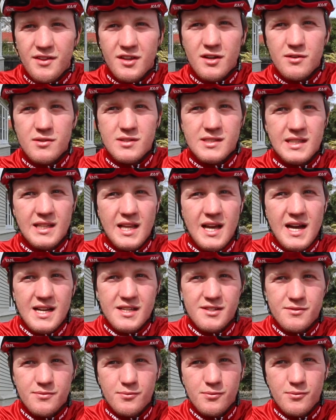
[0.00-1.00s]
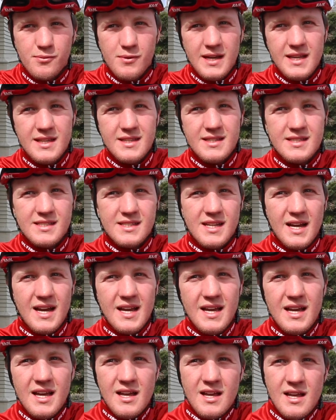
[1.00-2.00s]
I think it was last
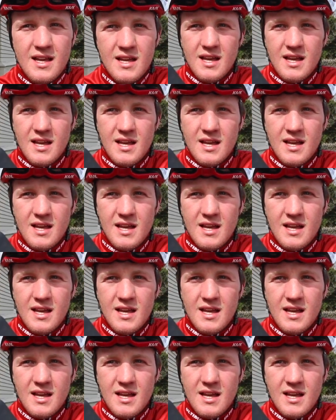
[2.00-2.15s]
Wednesday,